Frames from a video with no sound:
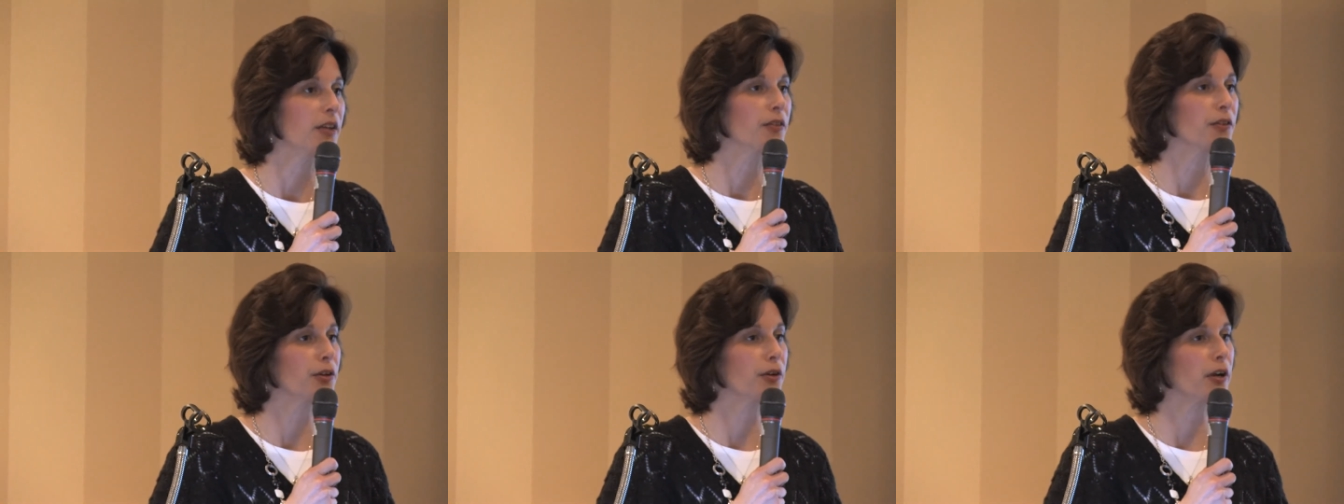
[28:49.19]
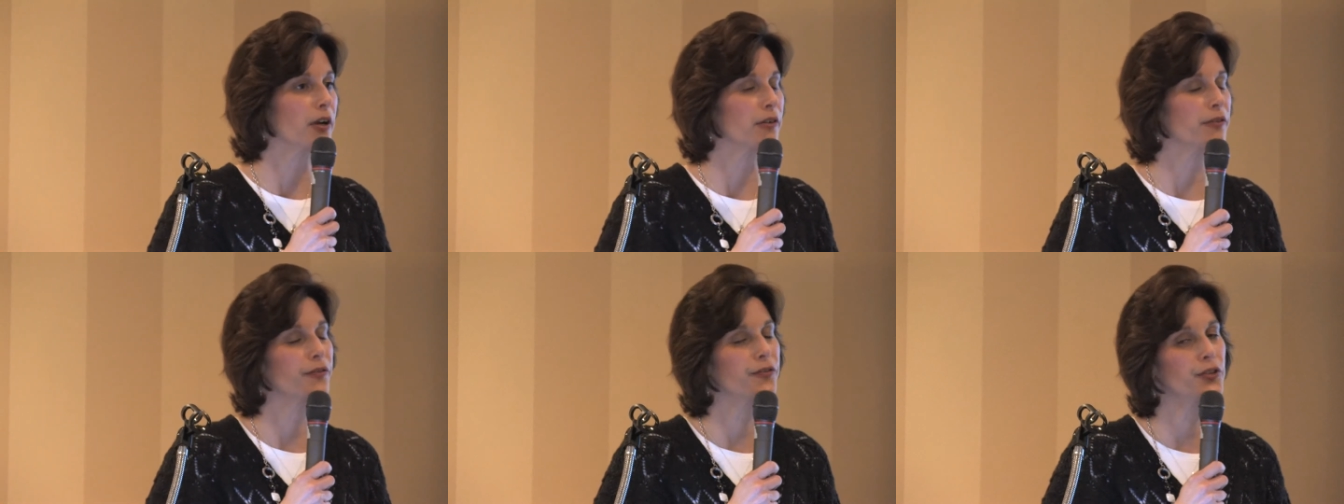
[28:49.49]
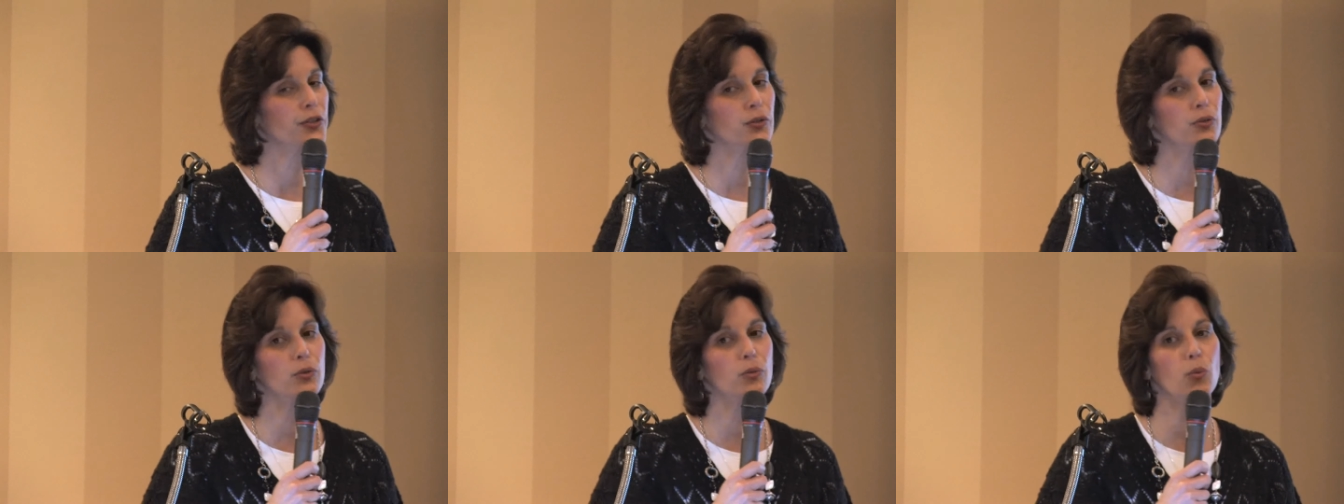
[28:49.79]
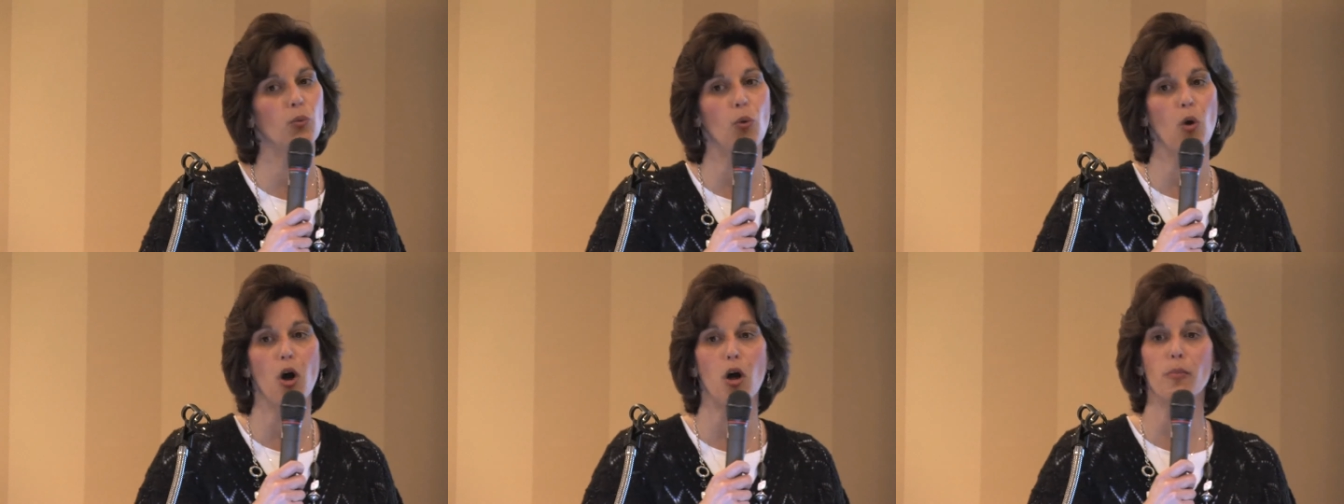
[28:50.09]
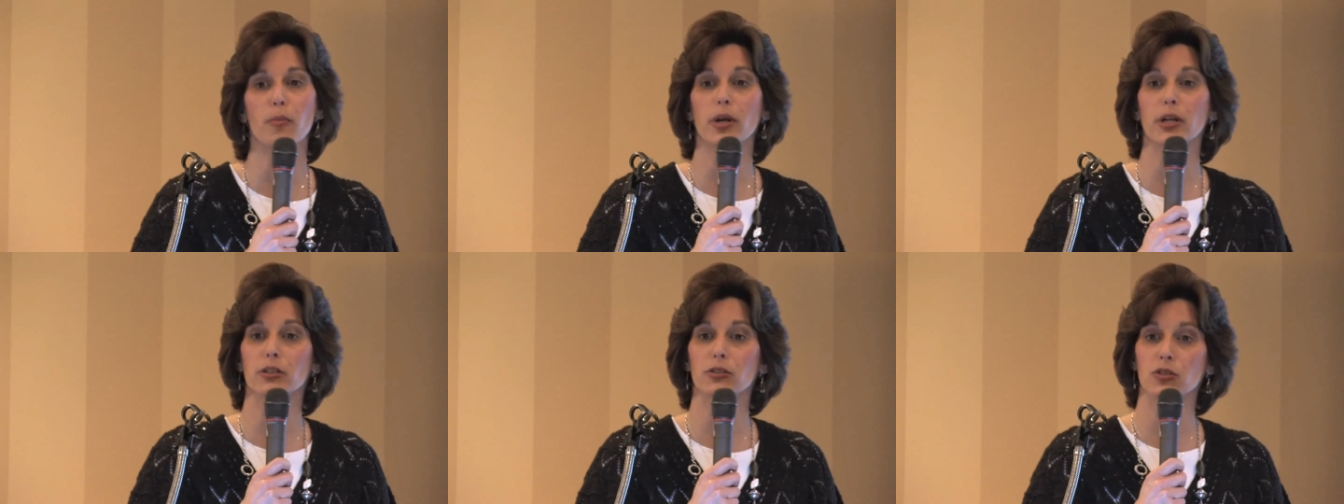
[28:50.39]
there are a few
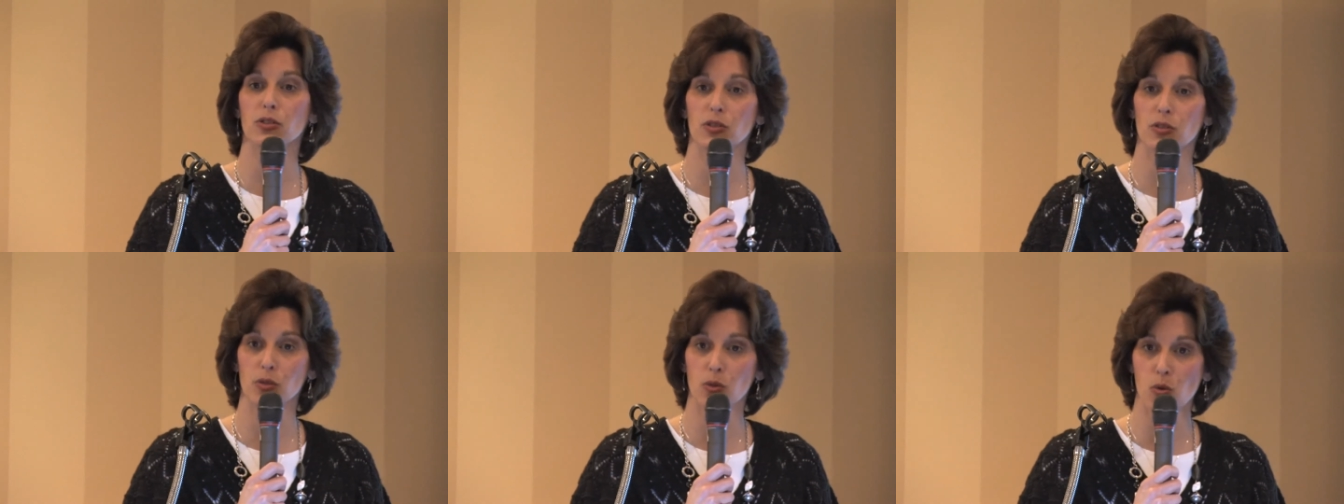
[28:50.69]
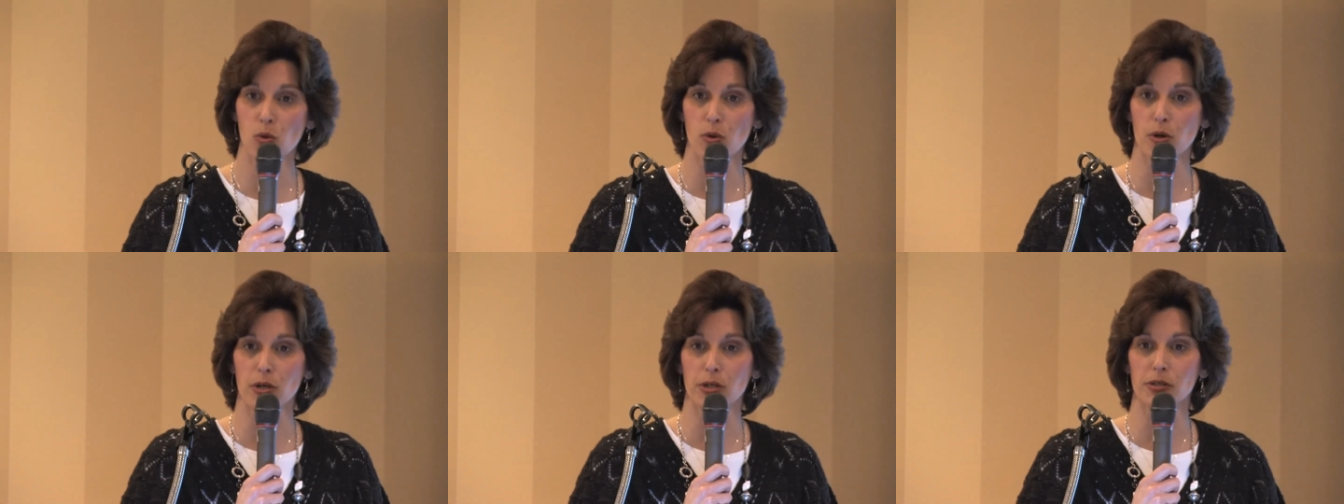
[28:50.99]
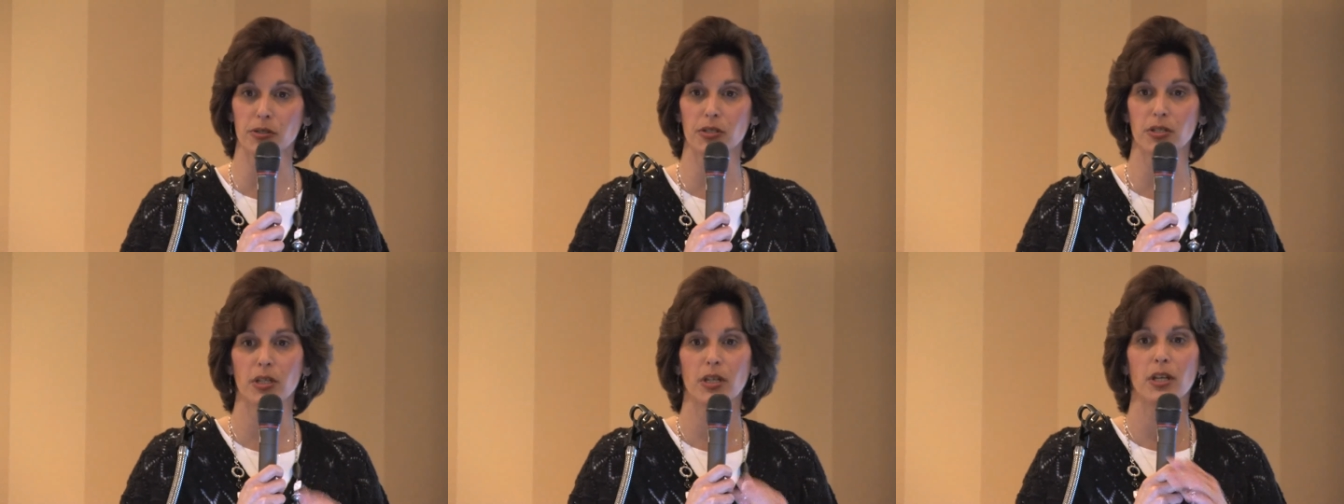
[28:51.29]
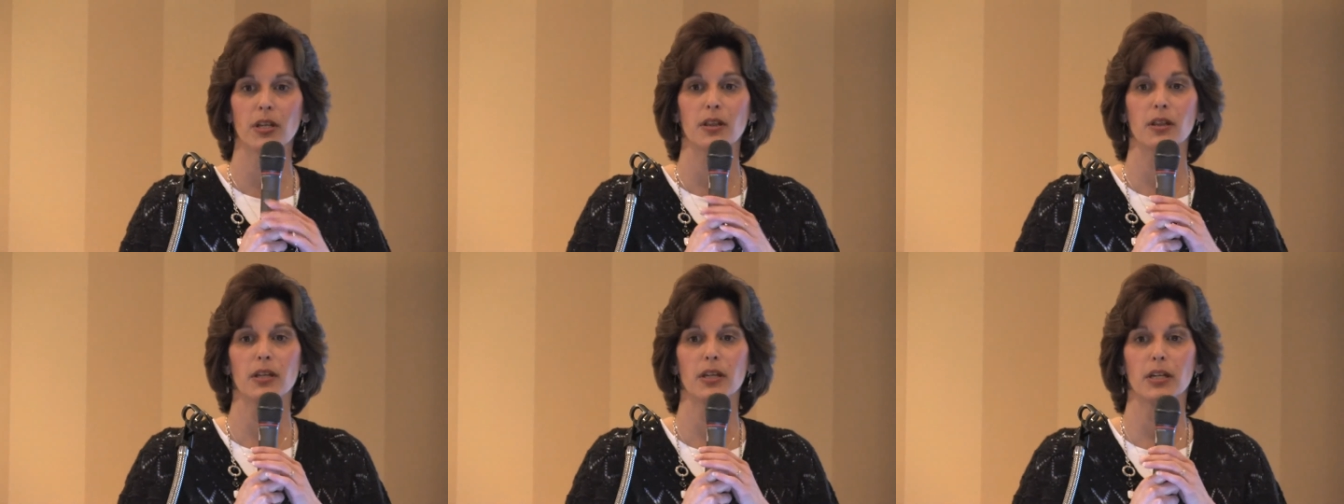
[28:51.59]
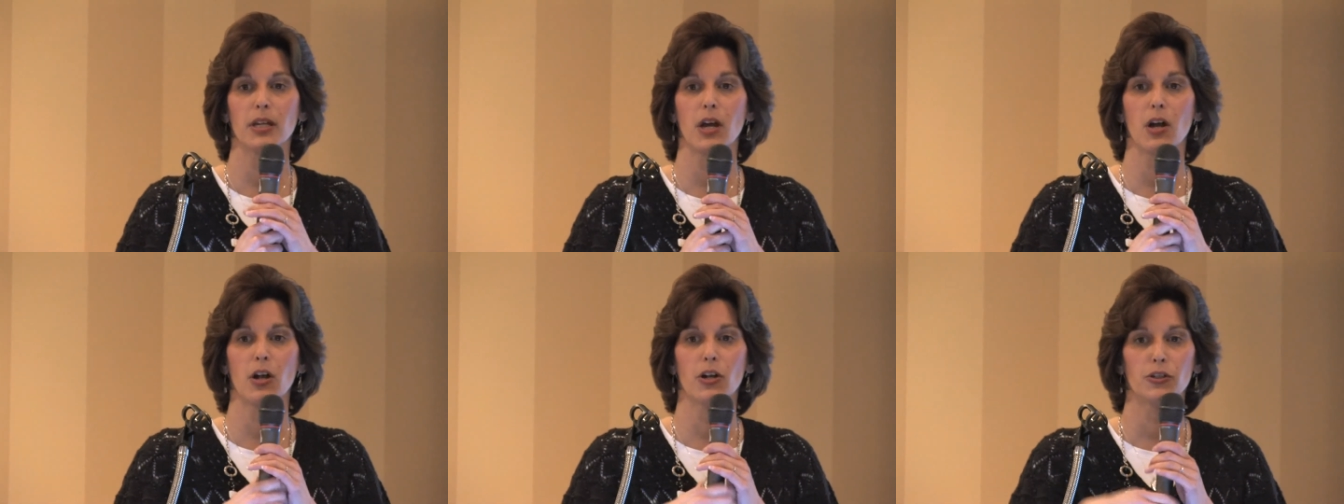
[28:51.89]
Walmart stores
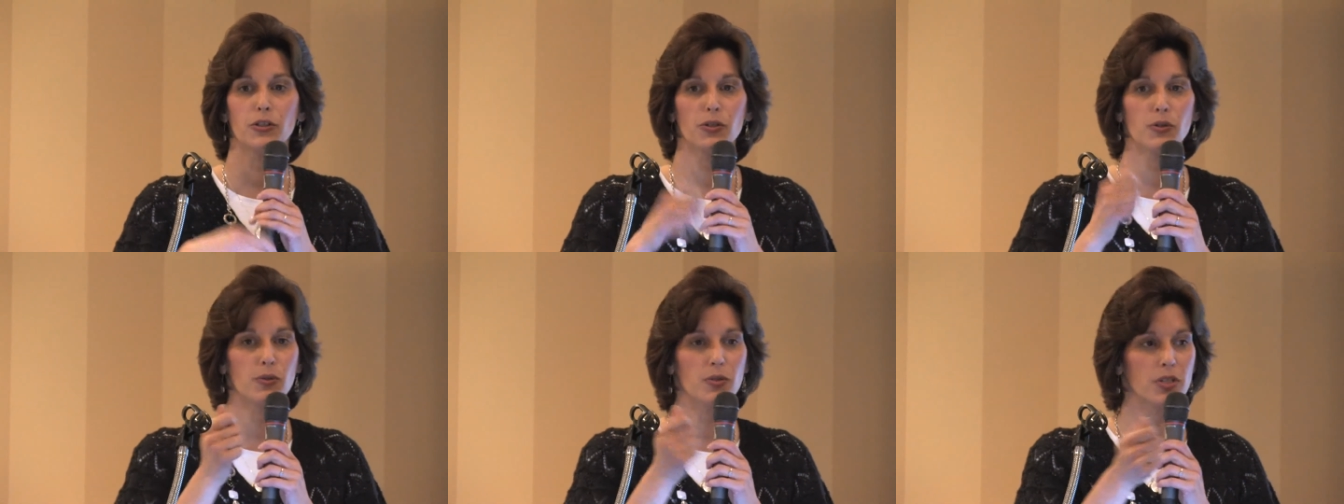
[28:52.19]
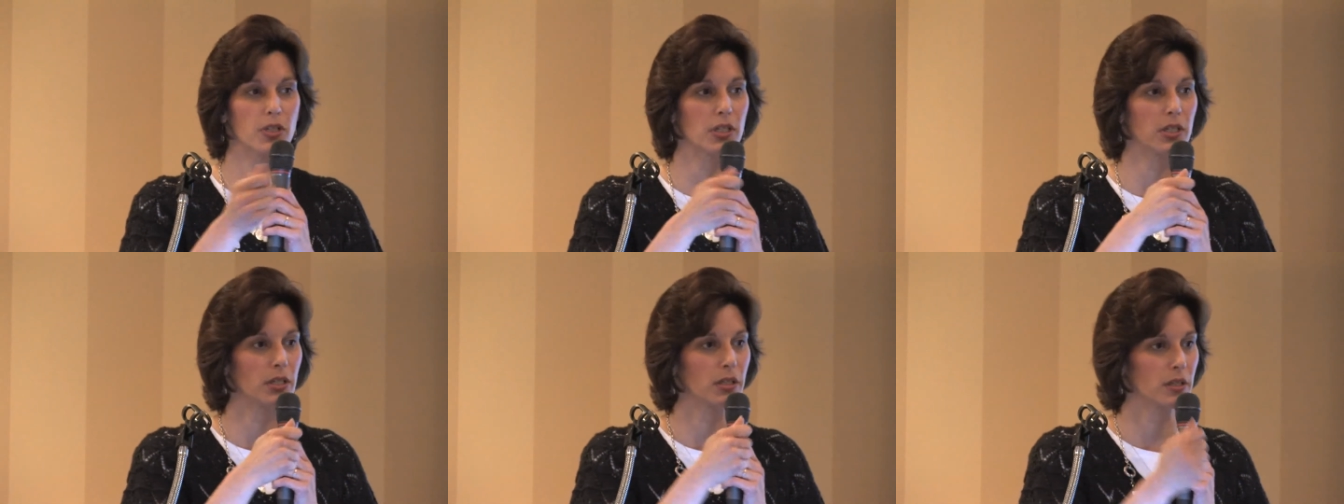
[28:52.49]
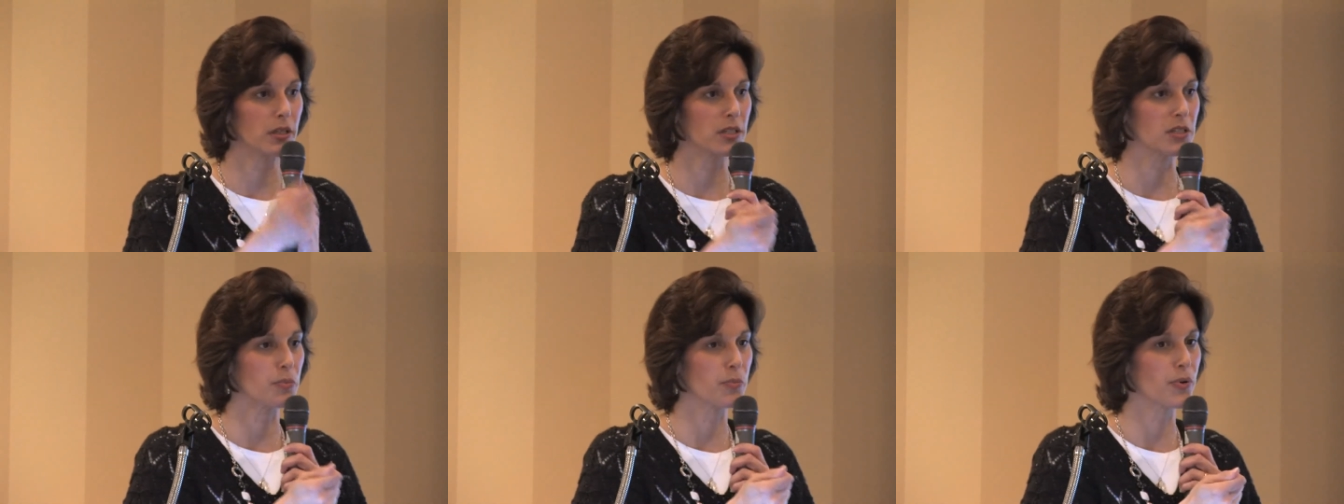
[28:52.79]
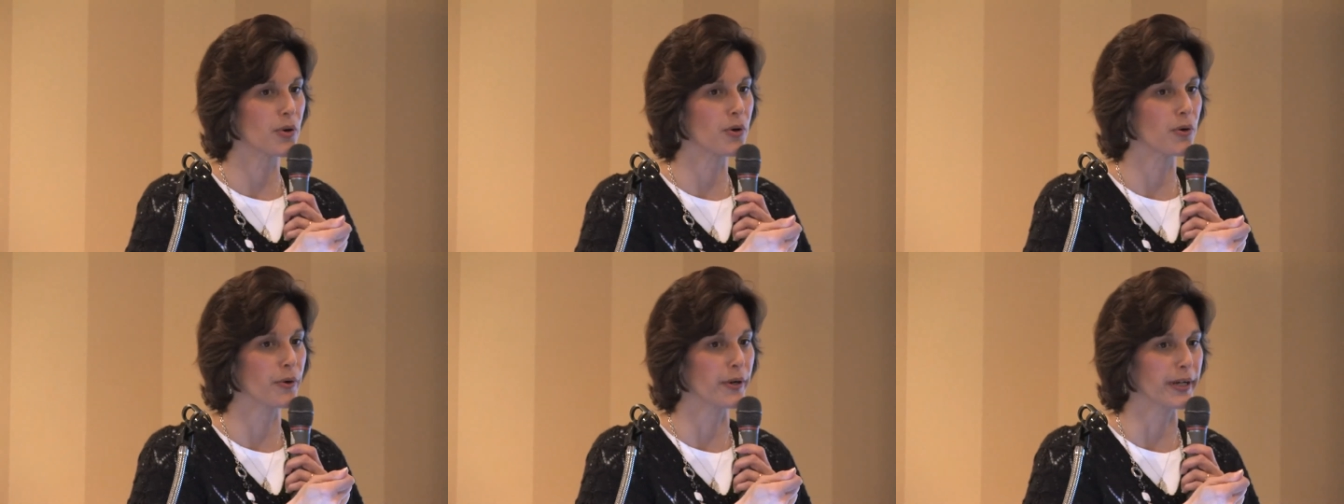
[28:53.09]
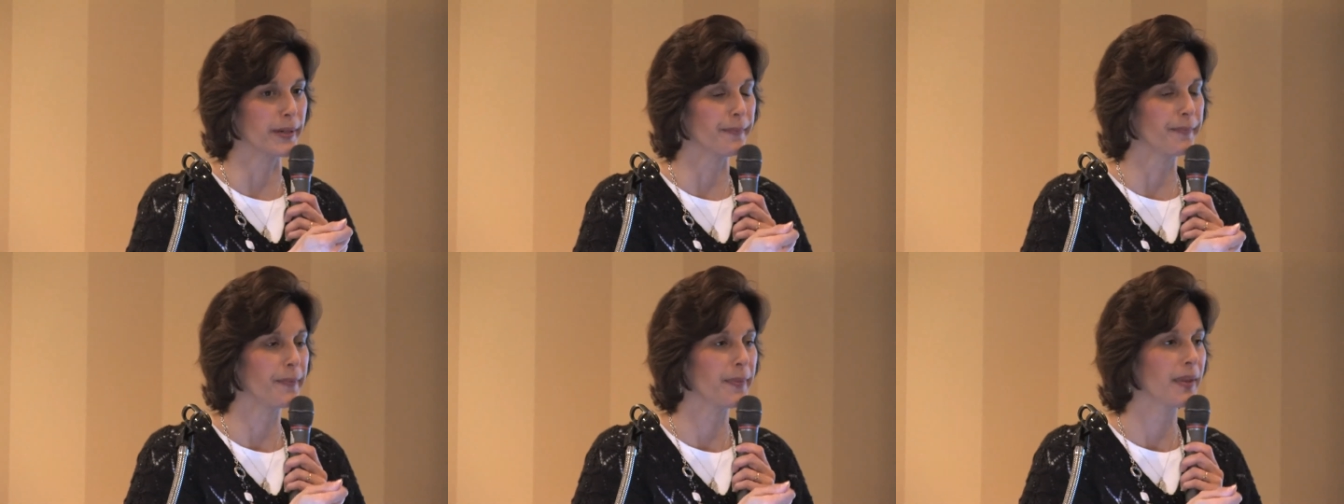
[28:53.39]
that are using this
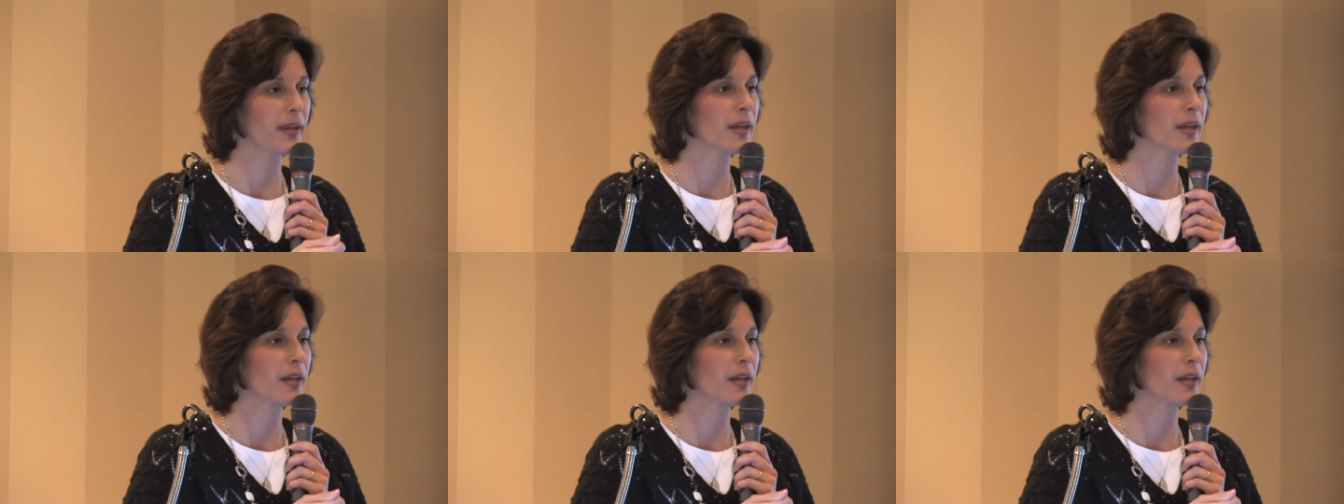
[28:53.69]
program.